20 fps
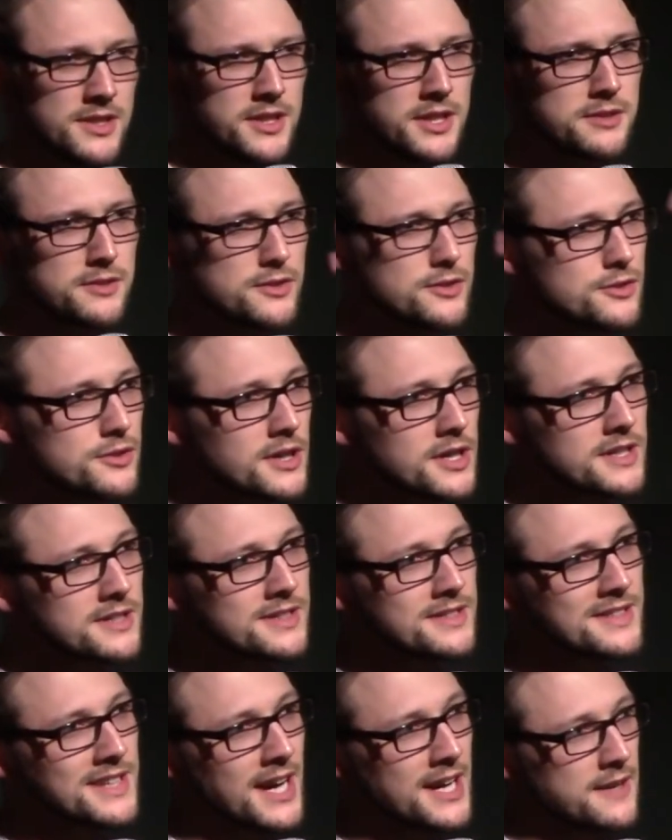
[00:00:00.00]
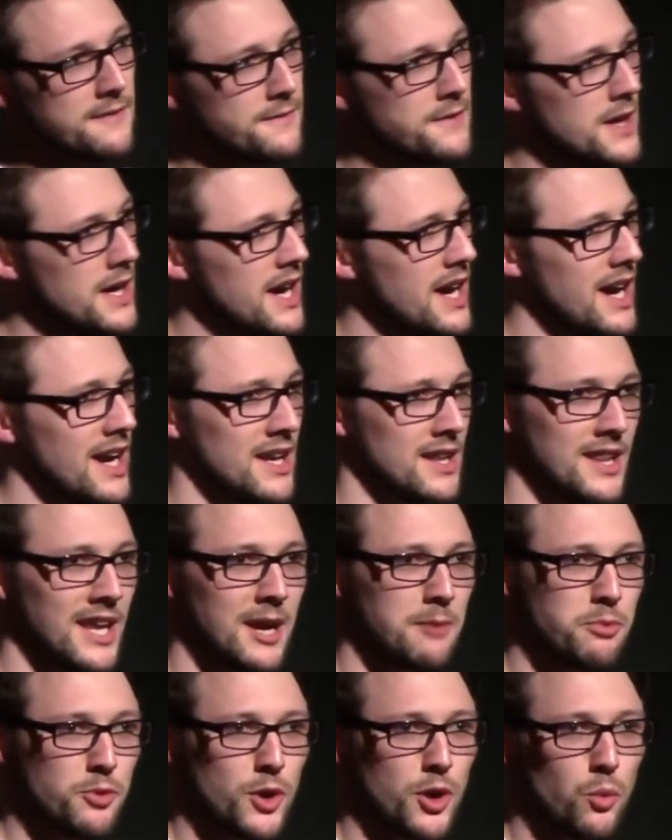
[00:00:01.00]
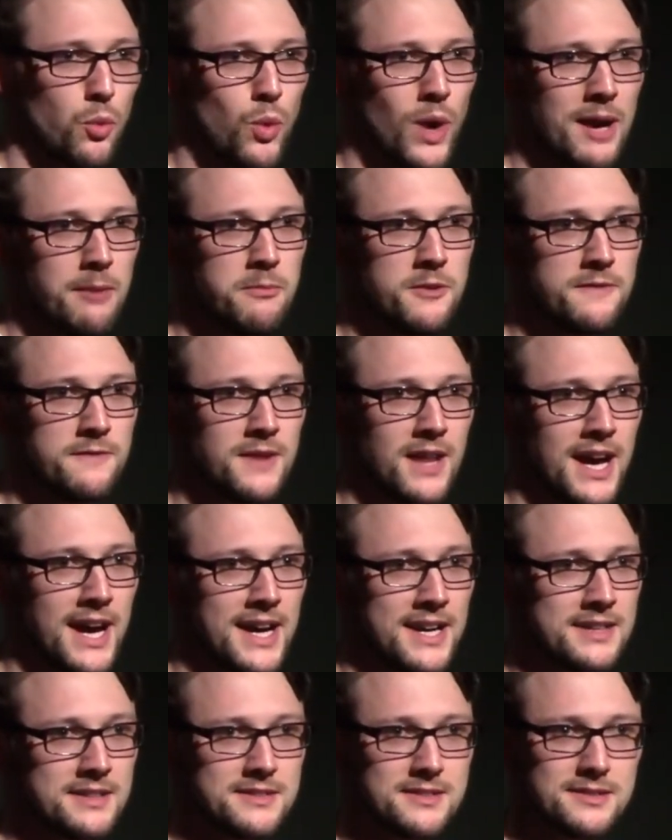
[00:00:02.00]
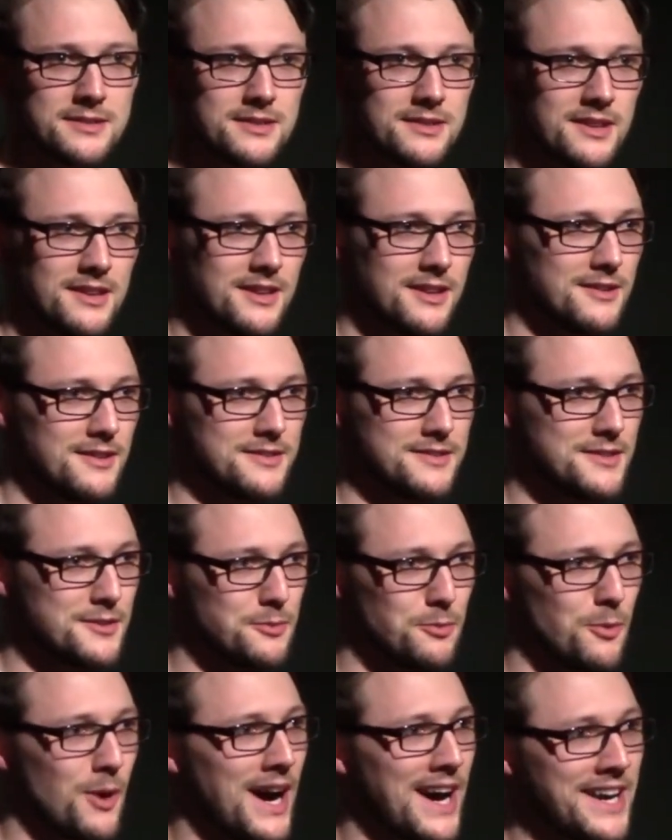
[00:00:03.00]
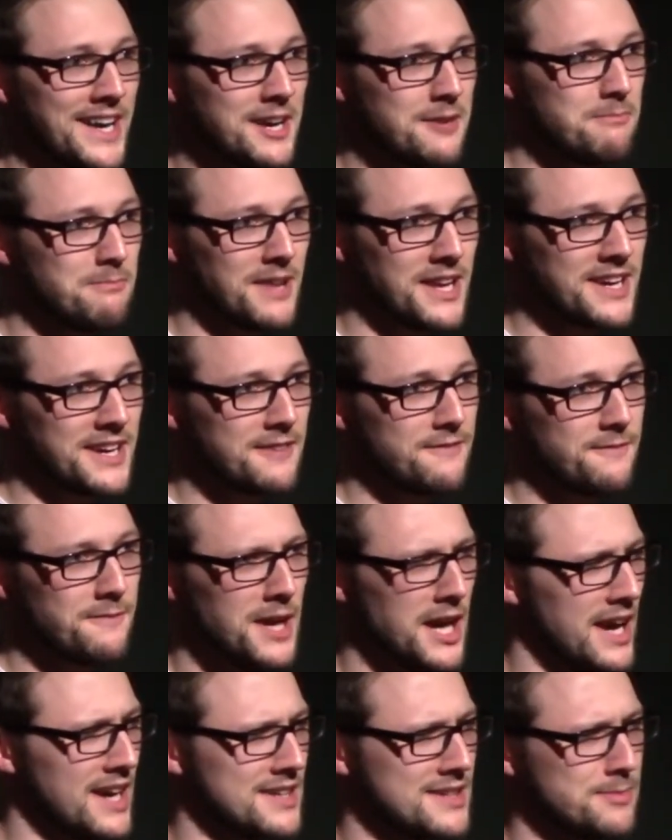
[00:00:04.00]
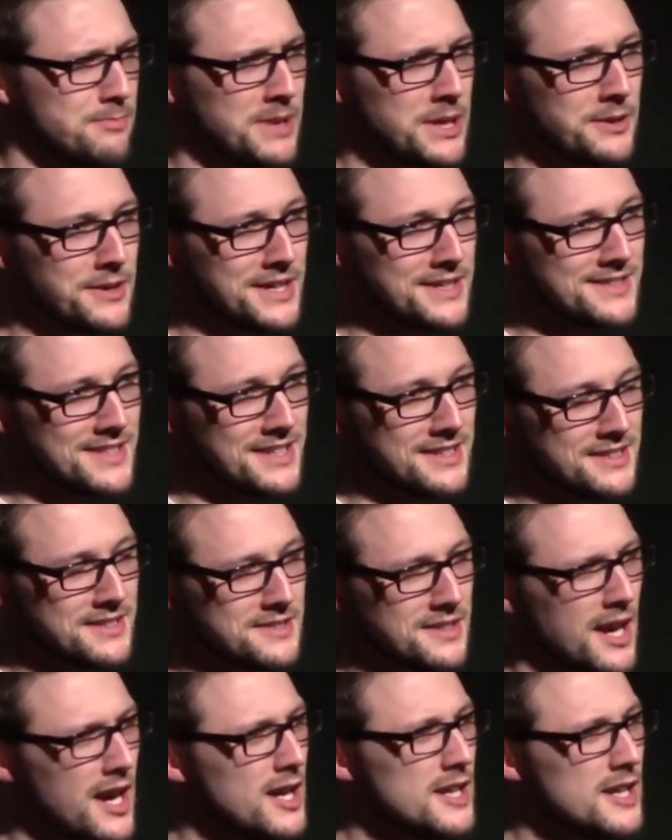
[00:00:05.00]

constructs this kind of elaborate web of lies as to why I'm, like, experiencing this.